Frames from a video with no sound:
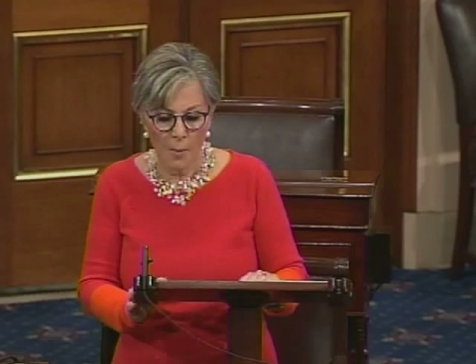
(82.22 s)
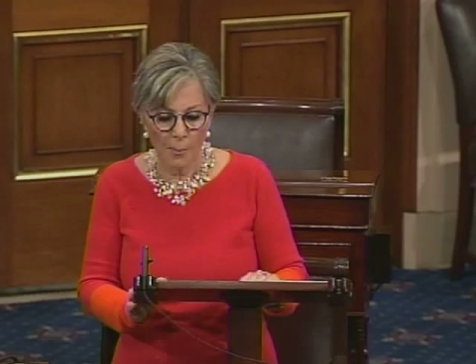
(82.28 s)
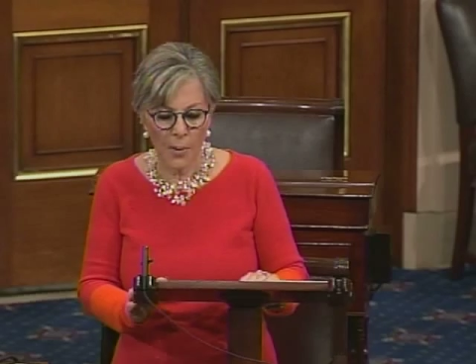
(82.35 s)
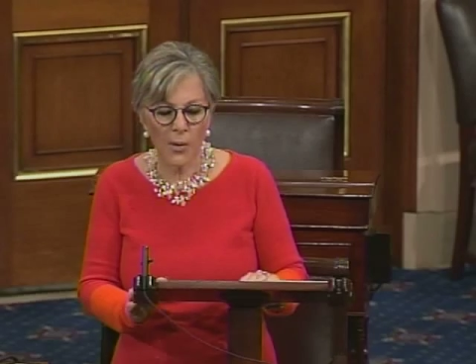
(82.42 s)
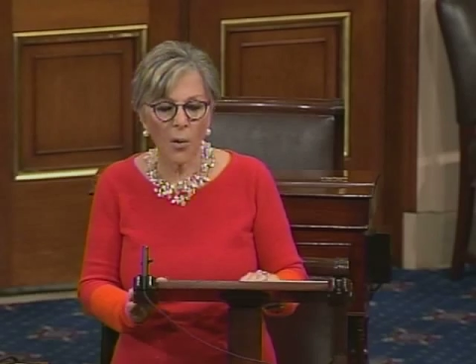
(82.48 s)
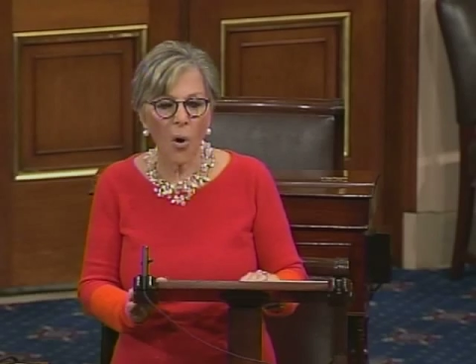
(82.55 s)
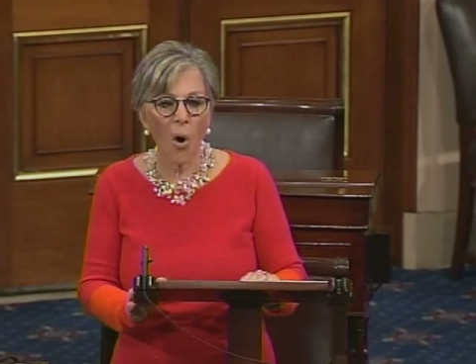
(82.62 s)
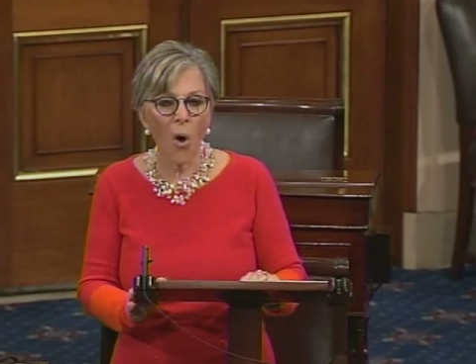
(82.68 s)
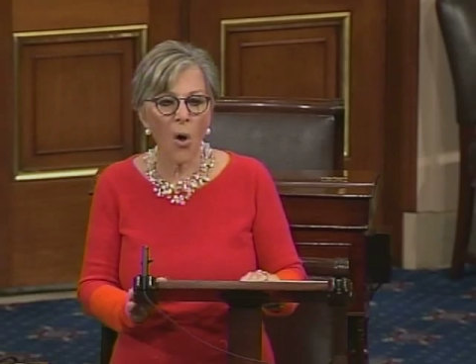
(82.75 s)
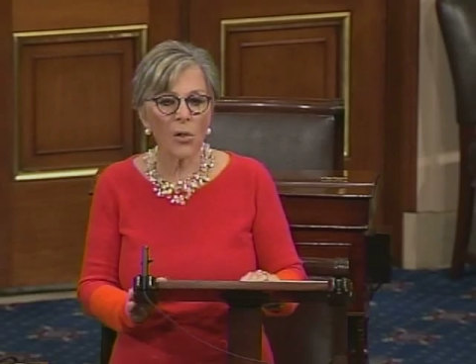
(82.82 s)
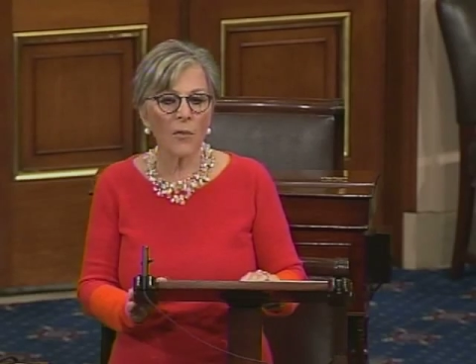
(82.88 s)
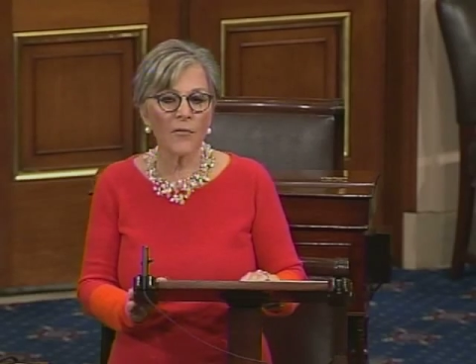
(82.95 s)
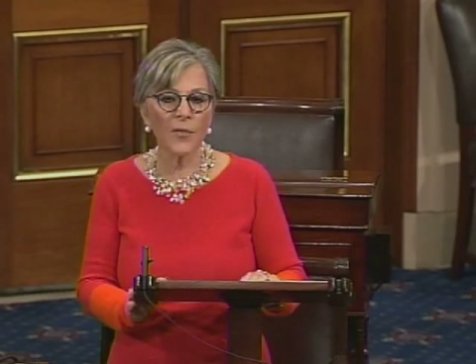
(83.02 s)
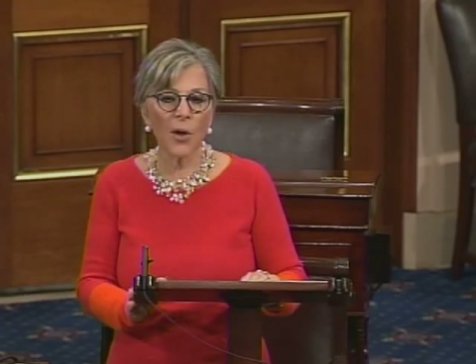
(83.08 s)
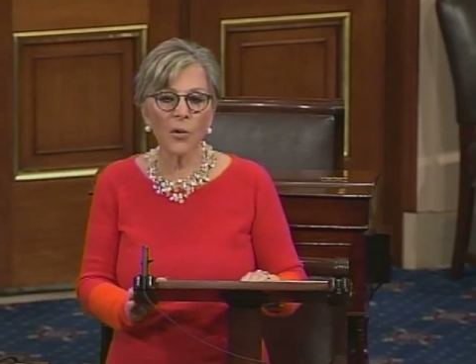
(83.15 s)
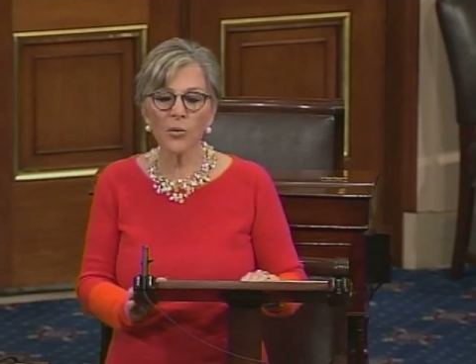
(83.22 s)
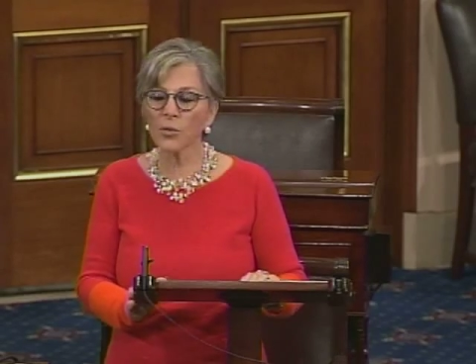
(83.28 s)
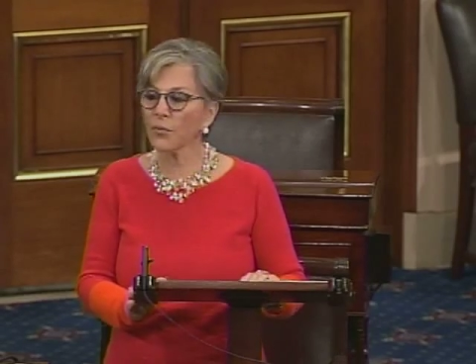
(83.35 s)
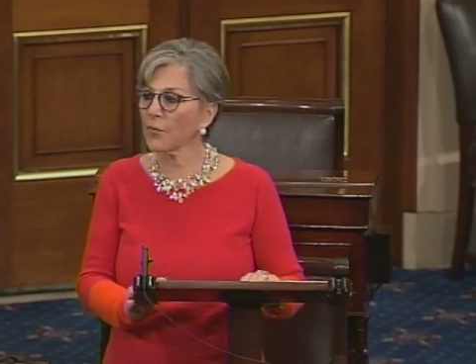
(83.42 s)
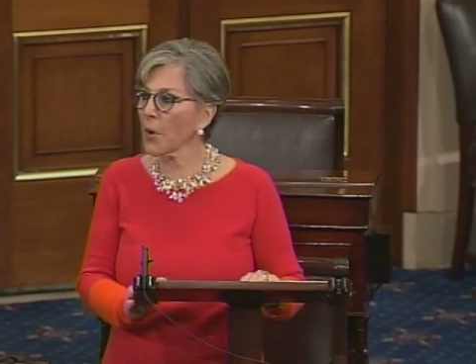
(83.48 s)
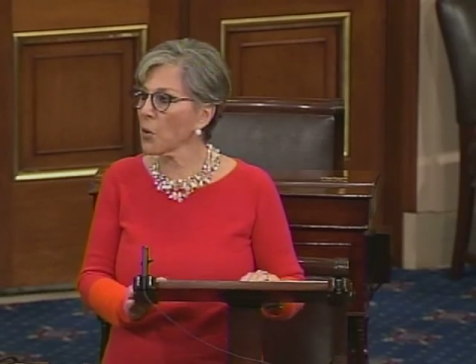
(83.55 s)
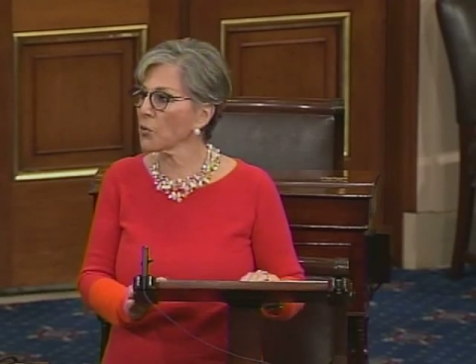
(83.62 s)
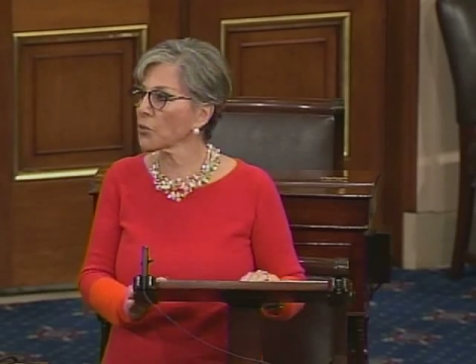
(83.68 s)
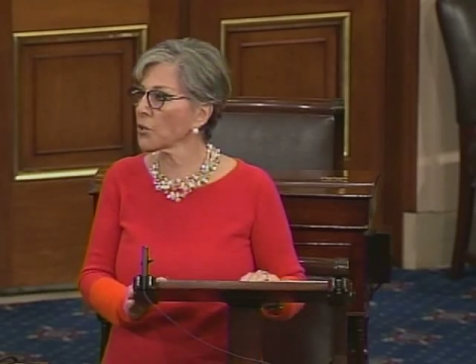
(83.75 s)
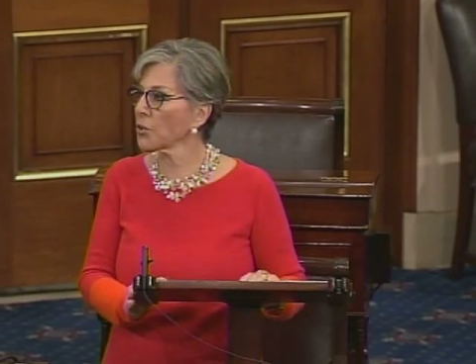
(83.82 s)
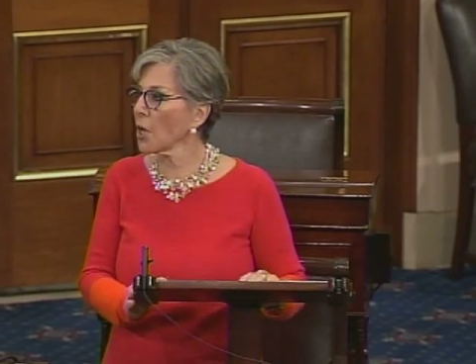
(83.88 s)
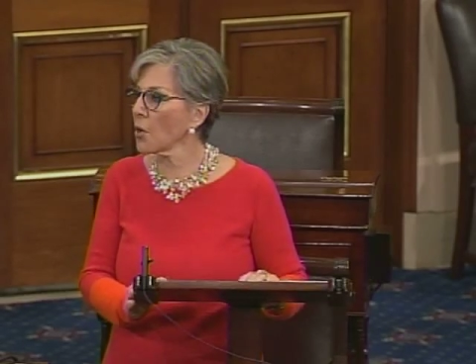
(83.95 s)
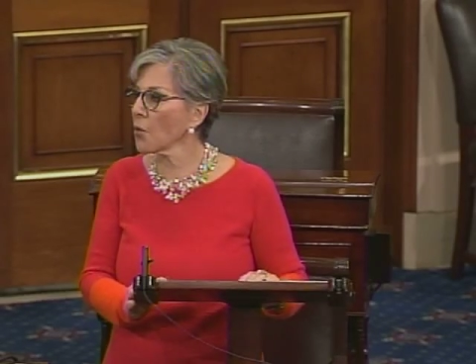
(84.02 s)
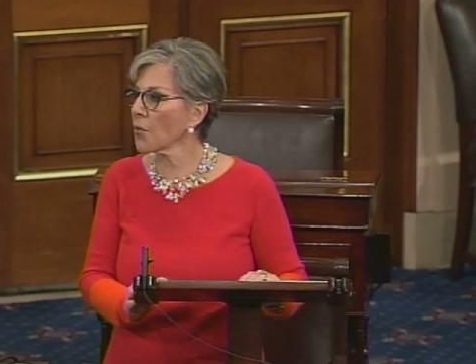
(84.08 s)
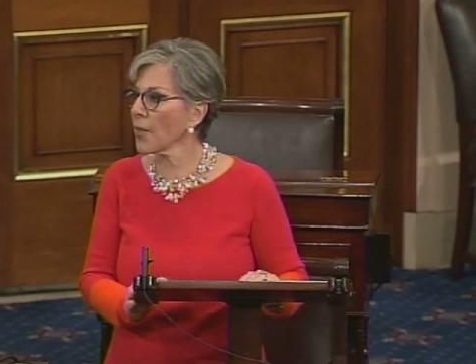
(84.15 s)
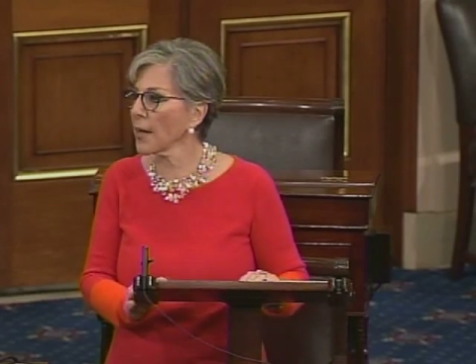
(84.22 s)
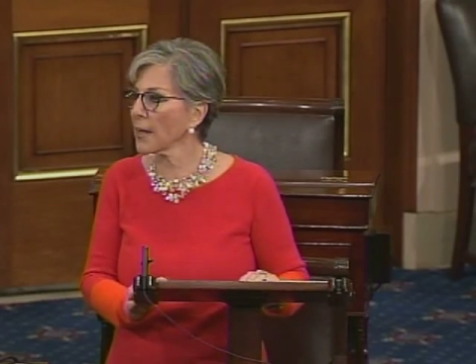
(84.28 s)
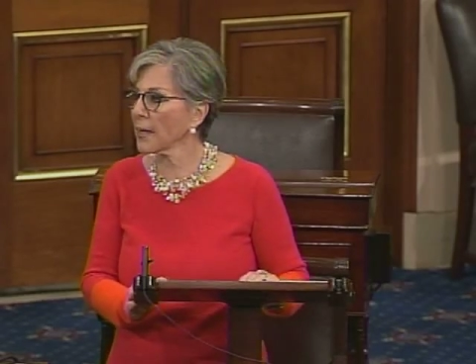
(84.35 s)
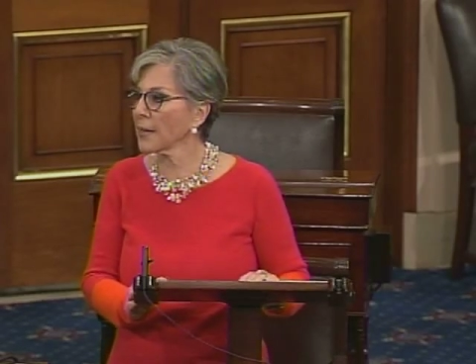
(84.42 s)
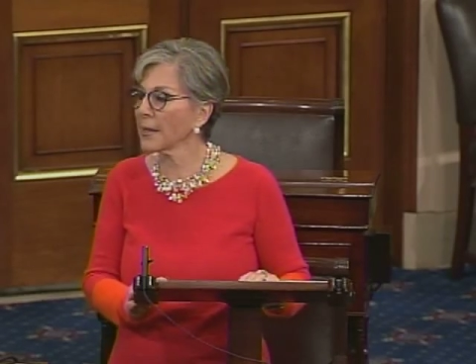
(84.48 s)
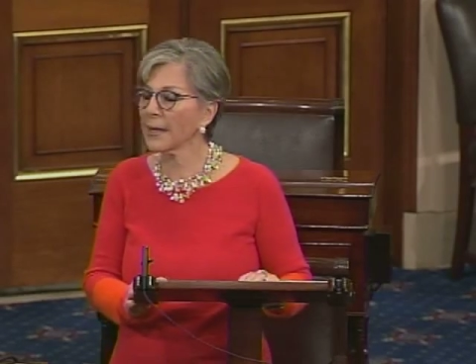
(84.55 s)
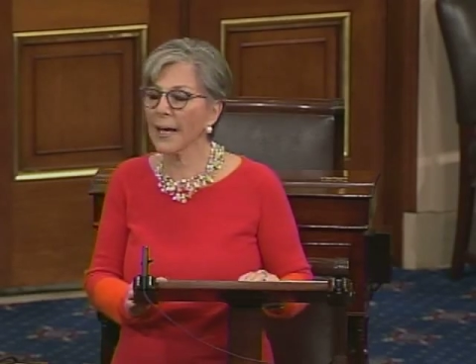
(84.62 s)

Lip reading: But all of those folks know they can